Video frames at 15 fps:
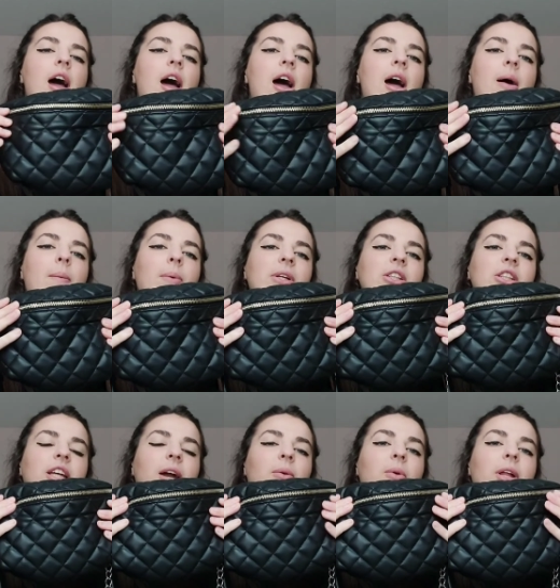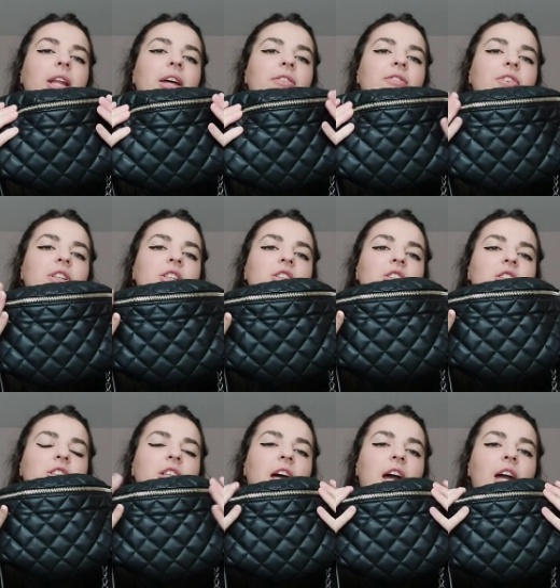Um, and just get one that fits your
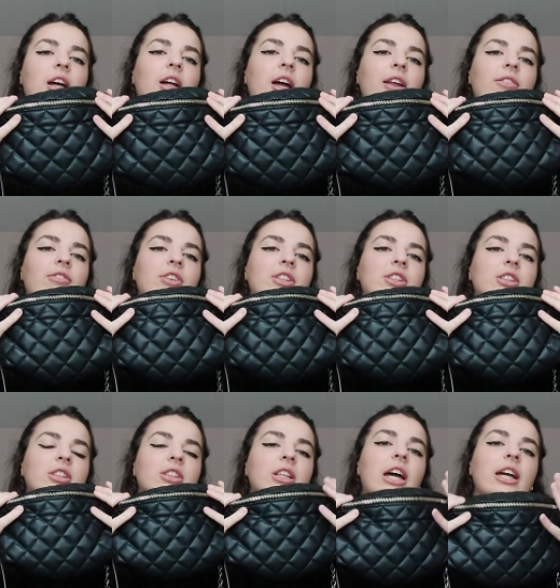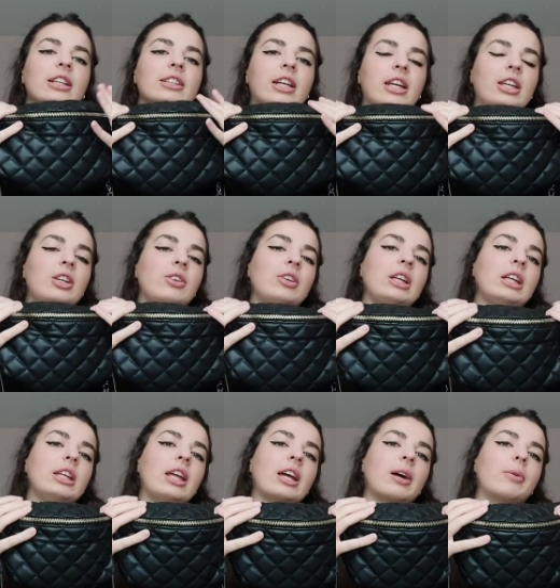style and fits the size that you need.
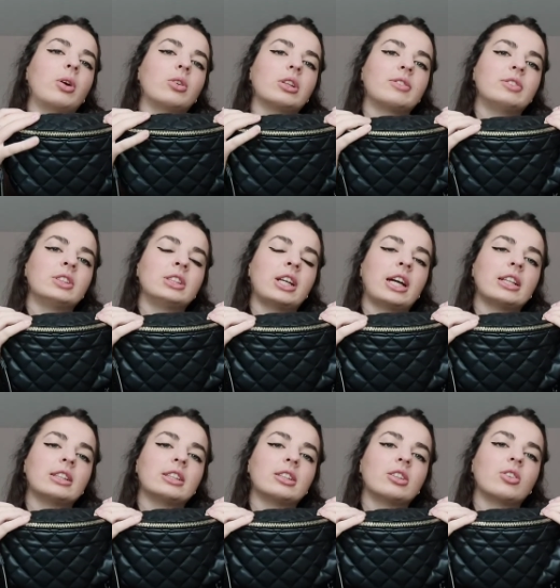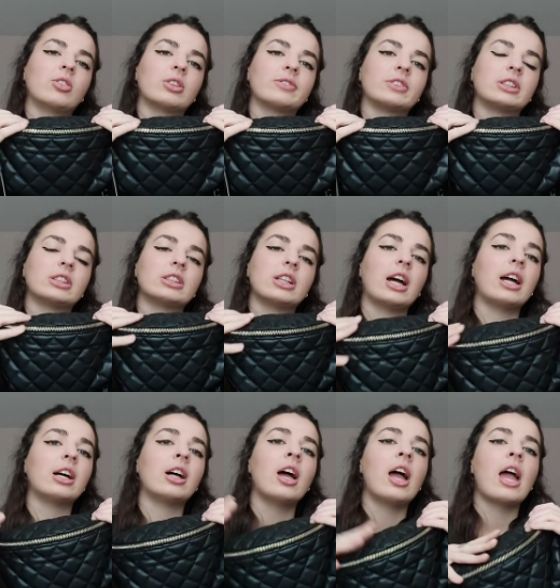They come in all different sizes and all different
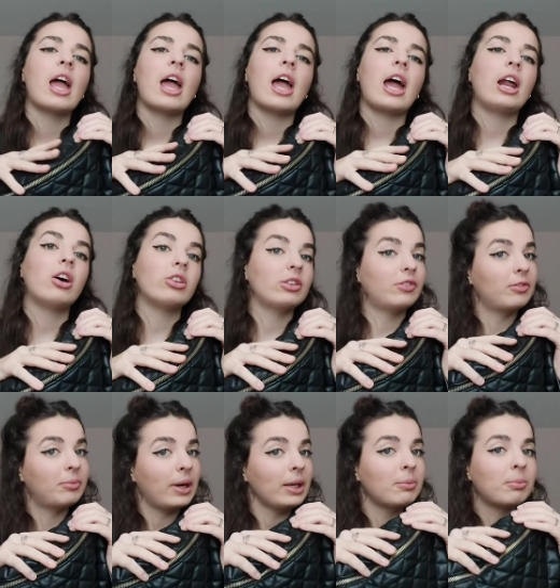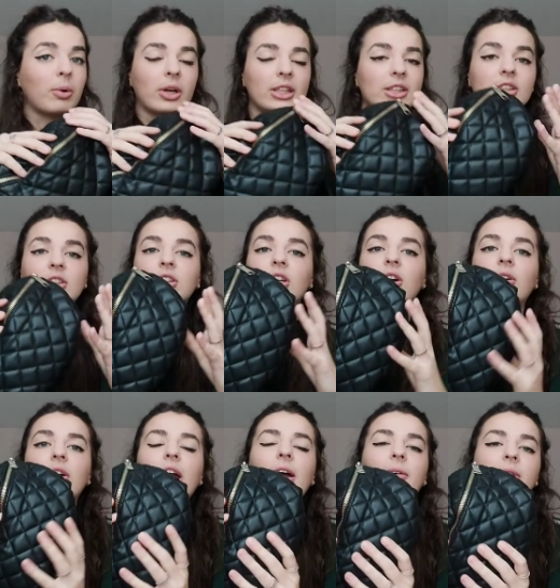style and all different price points. So
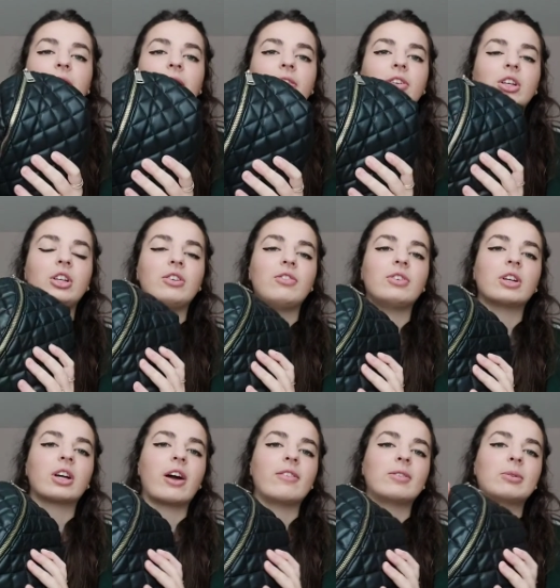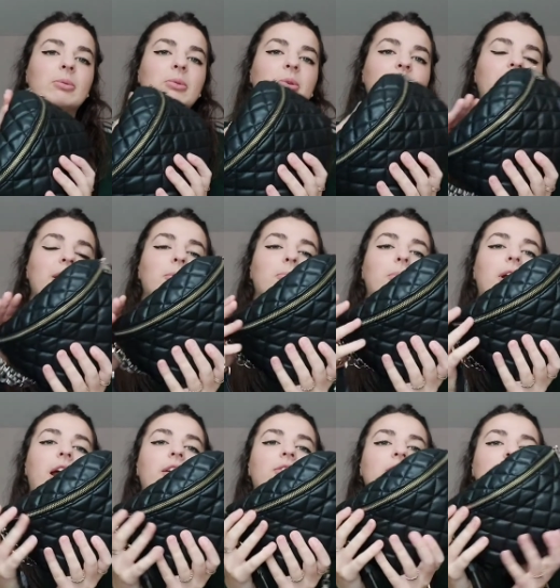get whatever you feel comfortable with. But
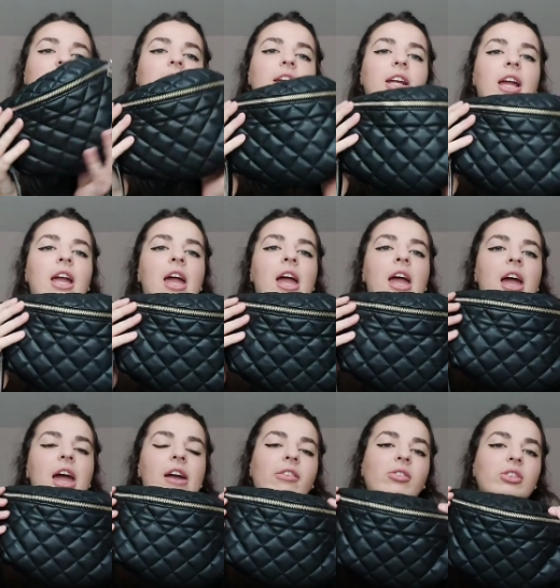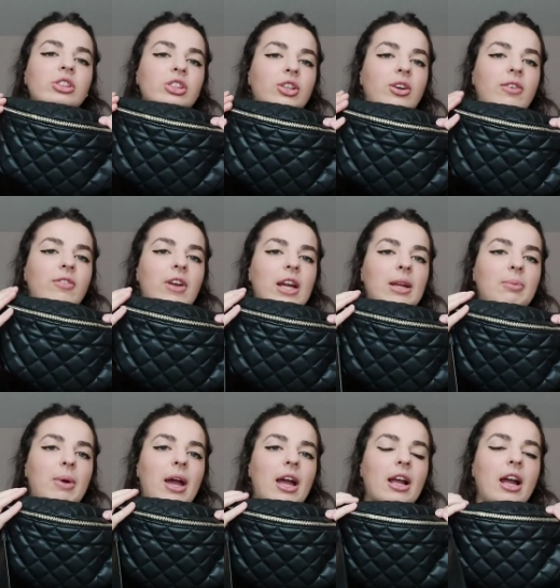I really think everyone should own a fanny
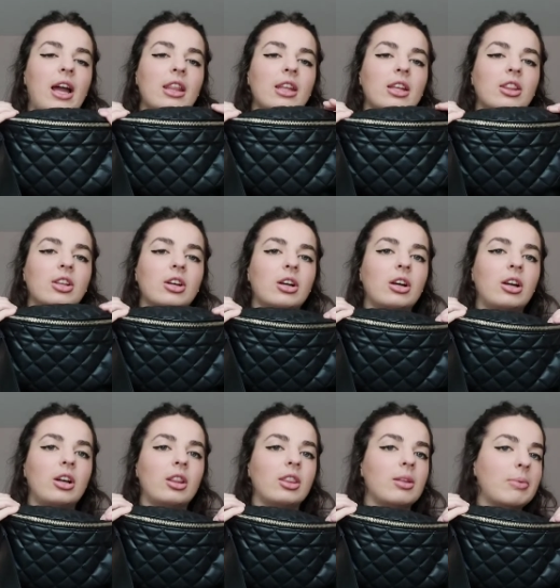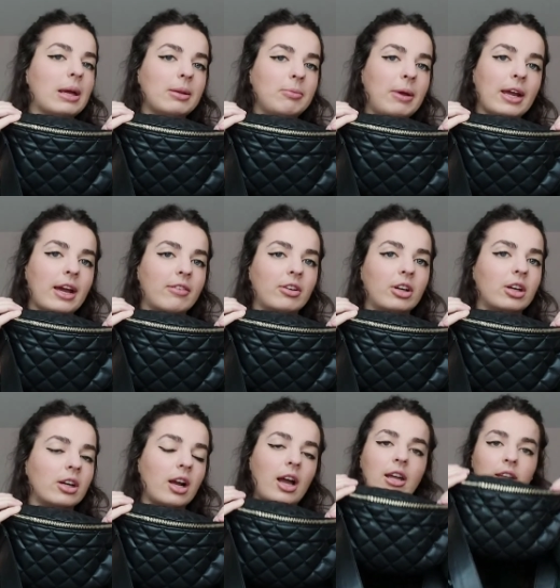pack. I think they're the best bag
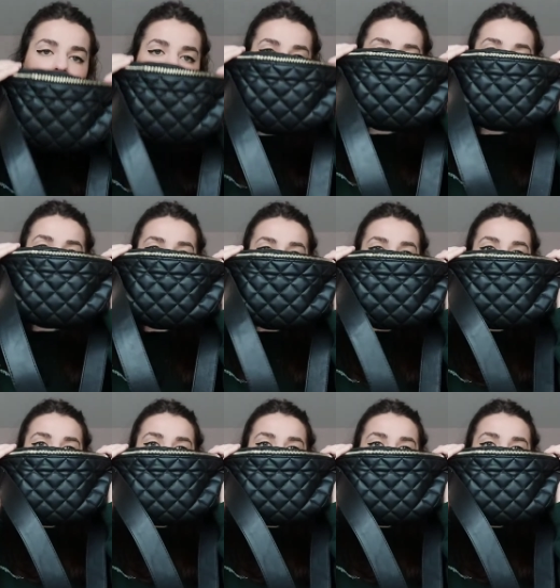ever. I love them.